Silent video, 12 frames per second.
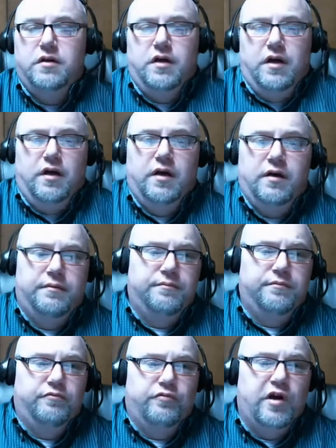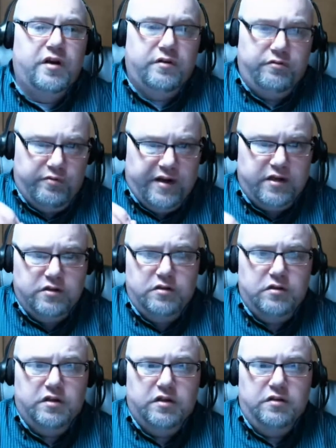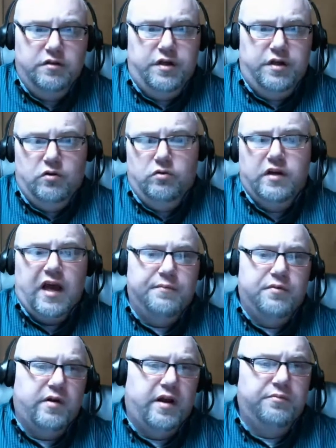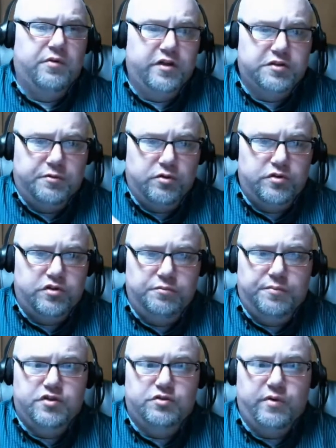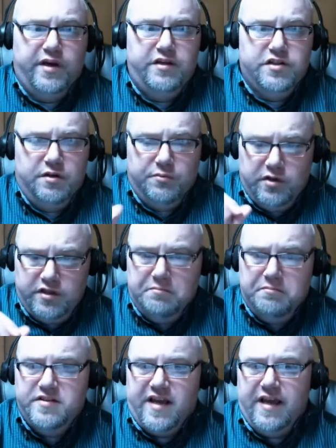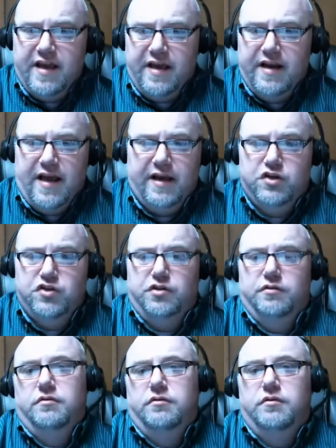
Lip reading: run regular, copywriting principles to persuade someone to take an action.